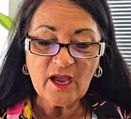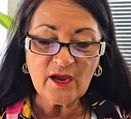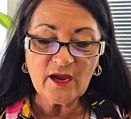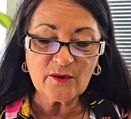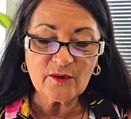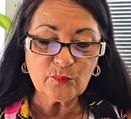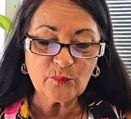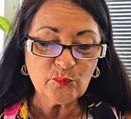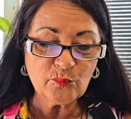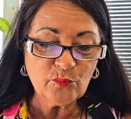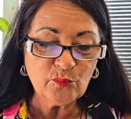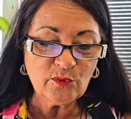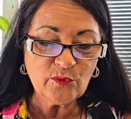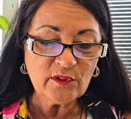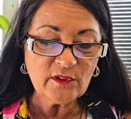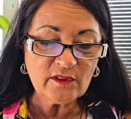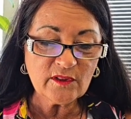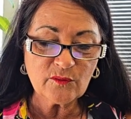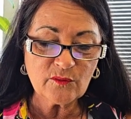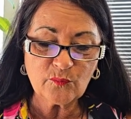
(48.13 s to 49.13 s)

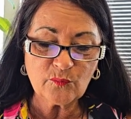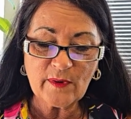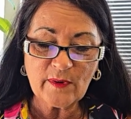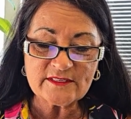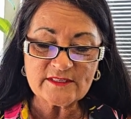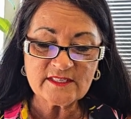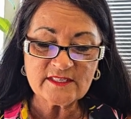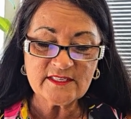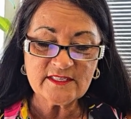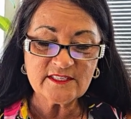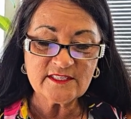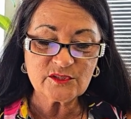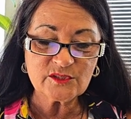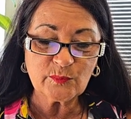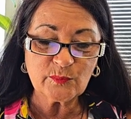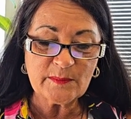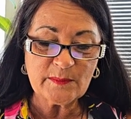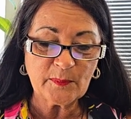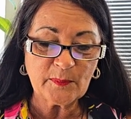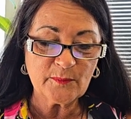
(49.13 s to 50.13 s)
Rural residents
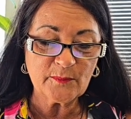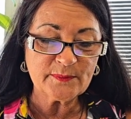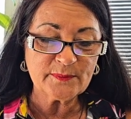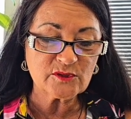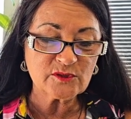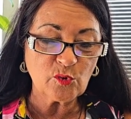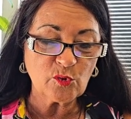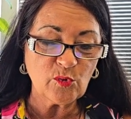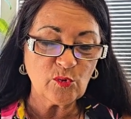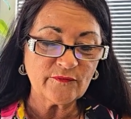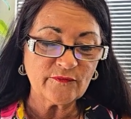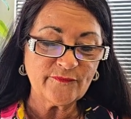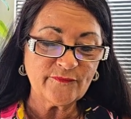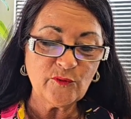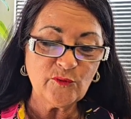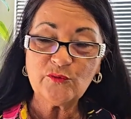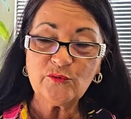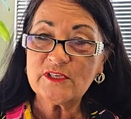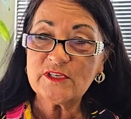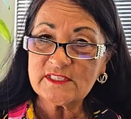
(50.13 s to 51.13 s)
repurposed old
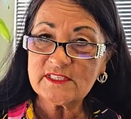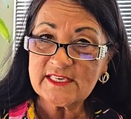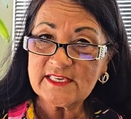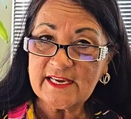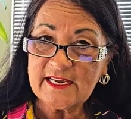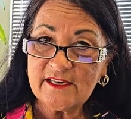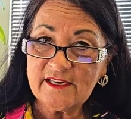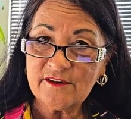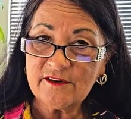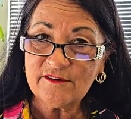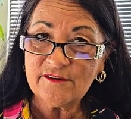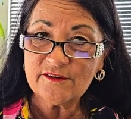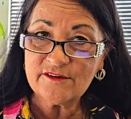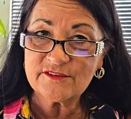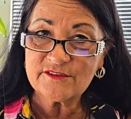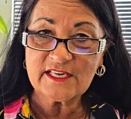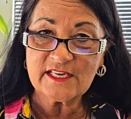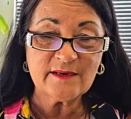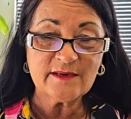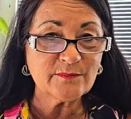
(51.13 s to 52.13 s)
food
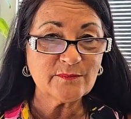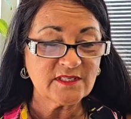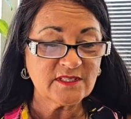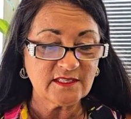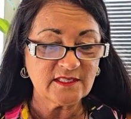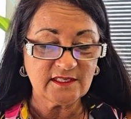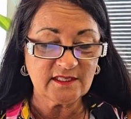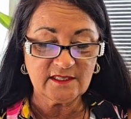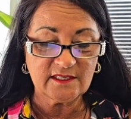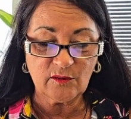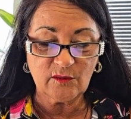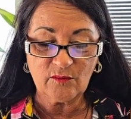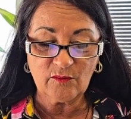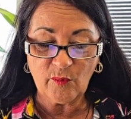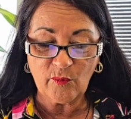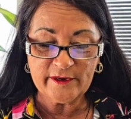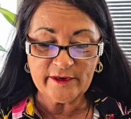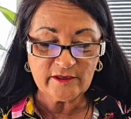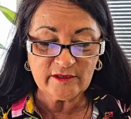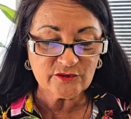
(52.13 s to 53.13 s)
containers, empty
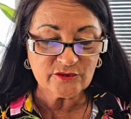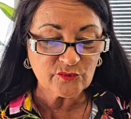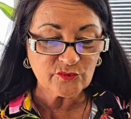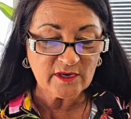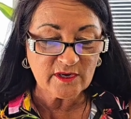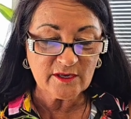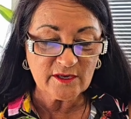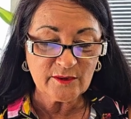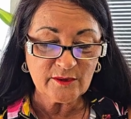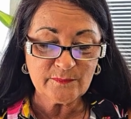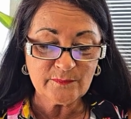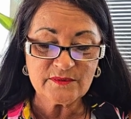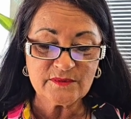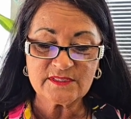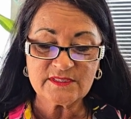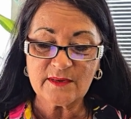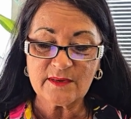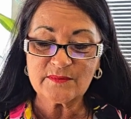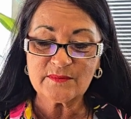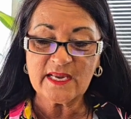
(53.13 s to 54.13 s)
oil
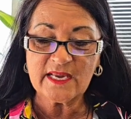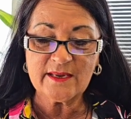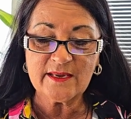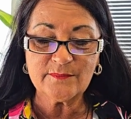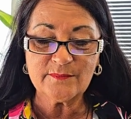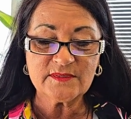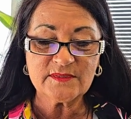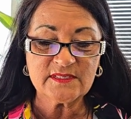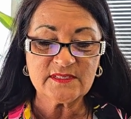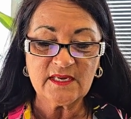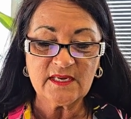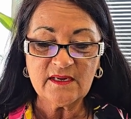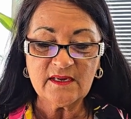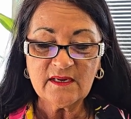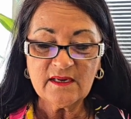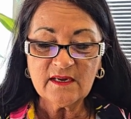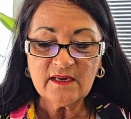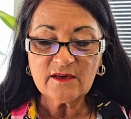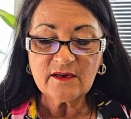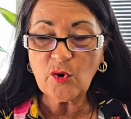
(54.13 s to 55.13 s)
drums, sometimes
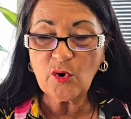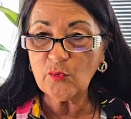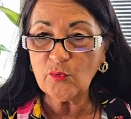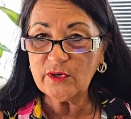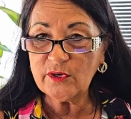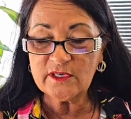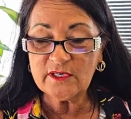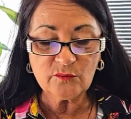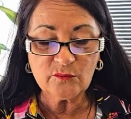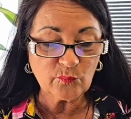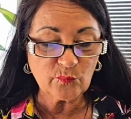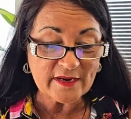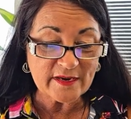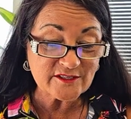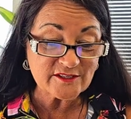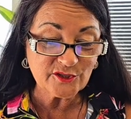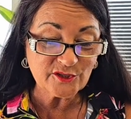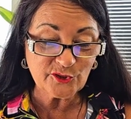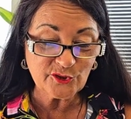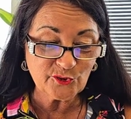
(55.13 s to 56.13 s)
coated in
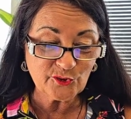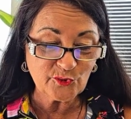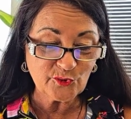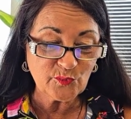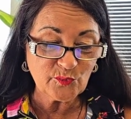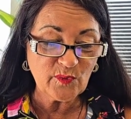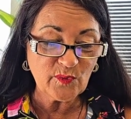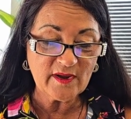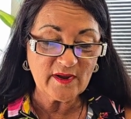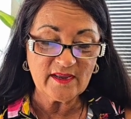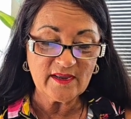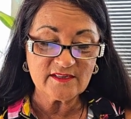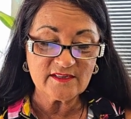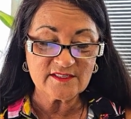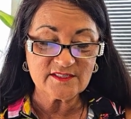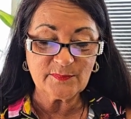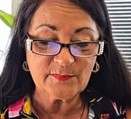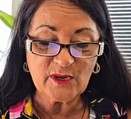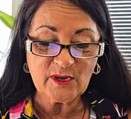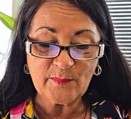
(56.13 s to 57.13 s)
residue
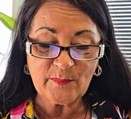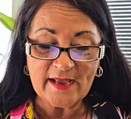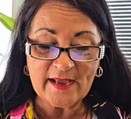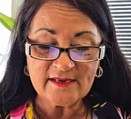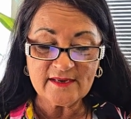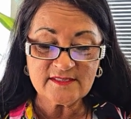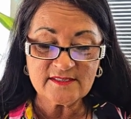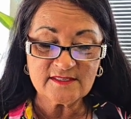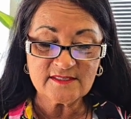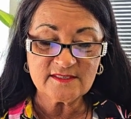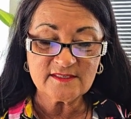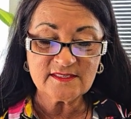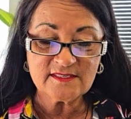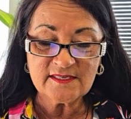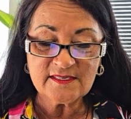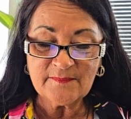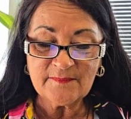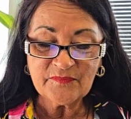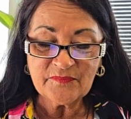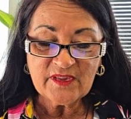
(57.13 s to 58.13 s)
as
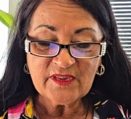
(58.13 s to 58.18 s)
mailboxes.